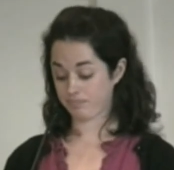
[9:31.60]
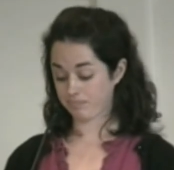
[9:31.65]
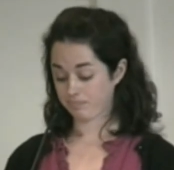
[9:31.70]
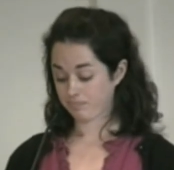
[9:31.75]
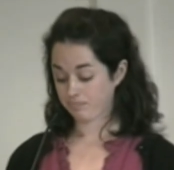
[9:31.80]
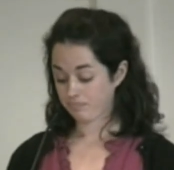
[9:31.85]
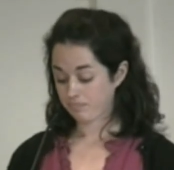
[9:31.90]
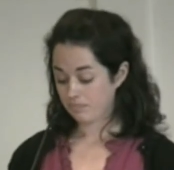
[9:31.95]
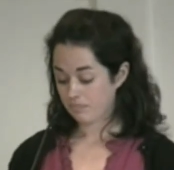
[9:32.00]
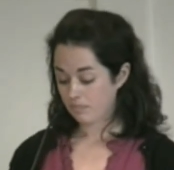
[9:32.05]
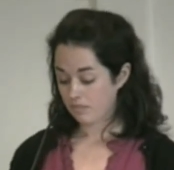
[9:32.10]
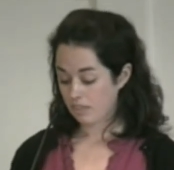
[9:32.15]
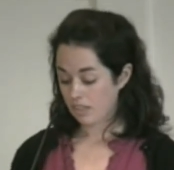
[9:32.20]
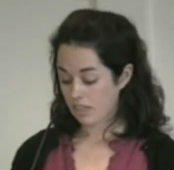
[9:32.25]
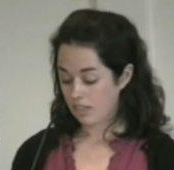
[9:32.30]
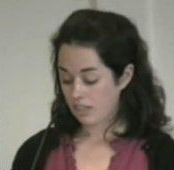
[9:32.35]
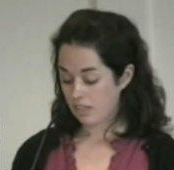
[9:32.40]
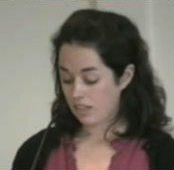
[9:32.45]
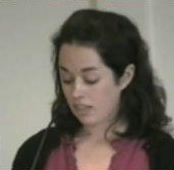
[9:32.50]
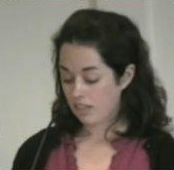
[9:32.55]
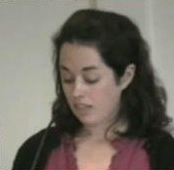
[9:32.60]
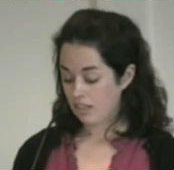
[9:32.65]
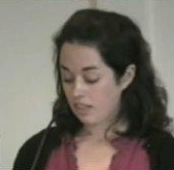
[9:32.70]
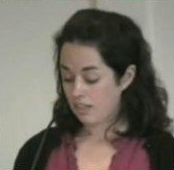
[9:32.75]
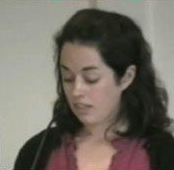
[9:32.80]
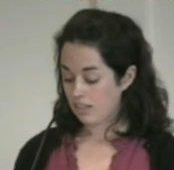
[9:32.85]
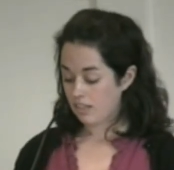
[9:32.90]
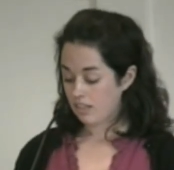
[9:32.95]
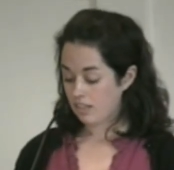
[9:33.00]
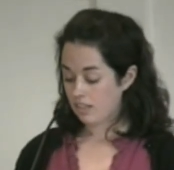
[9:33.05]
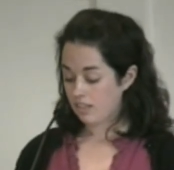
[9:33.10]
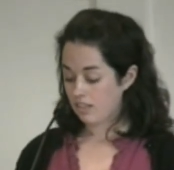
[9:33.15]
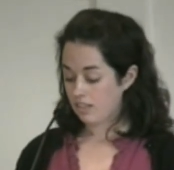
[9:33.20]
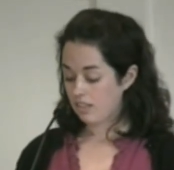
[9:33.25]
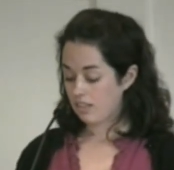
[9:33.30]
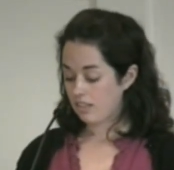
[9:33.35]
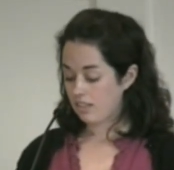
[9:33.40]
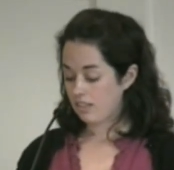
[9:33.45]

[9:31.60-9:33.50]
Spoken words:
(no one is talking)